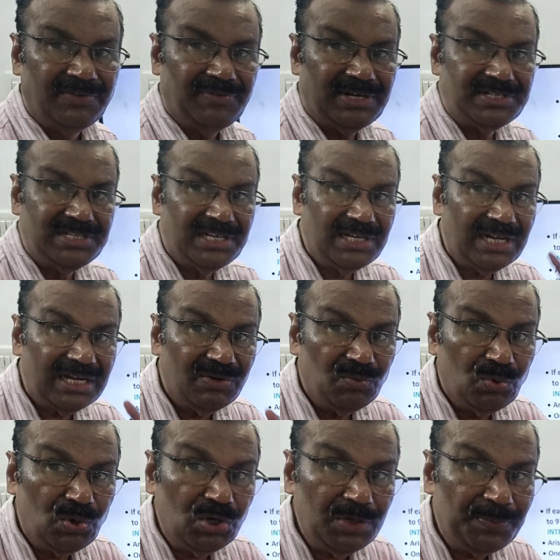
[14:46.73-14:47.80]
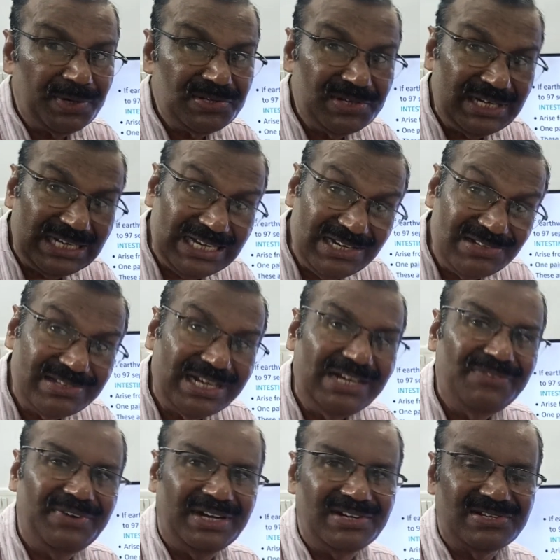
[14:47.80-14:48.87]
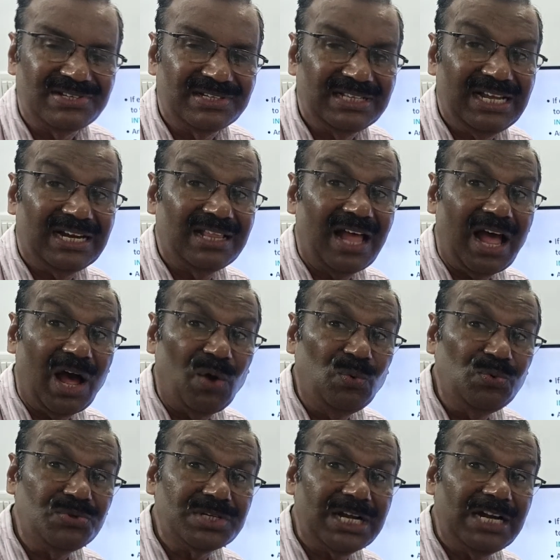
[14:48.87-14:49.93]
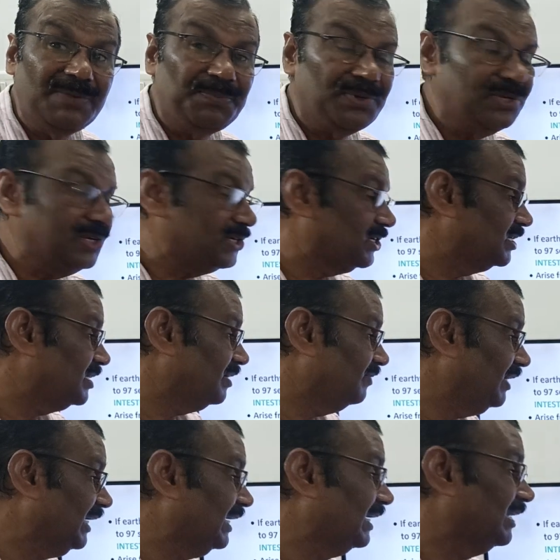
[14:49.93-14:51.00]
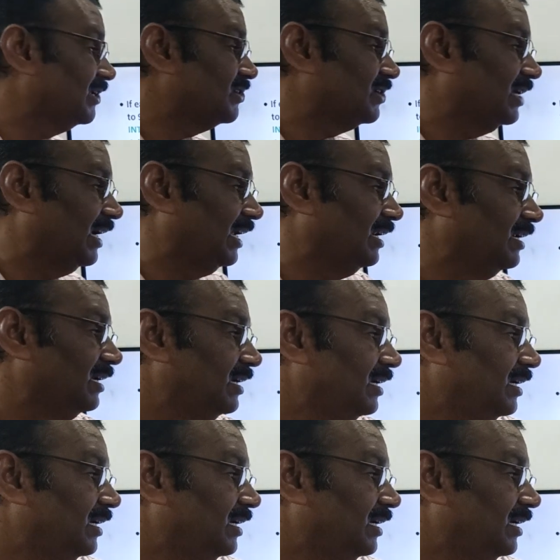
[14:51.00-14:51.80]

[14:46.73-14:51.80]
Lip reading: Friends, they won't present inside, friends. They are the outside projections of the intestine,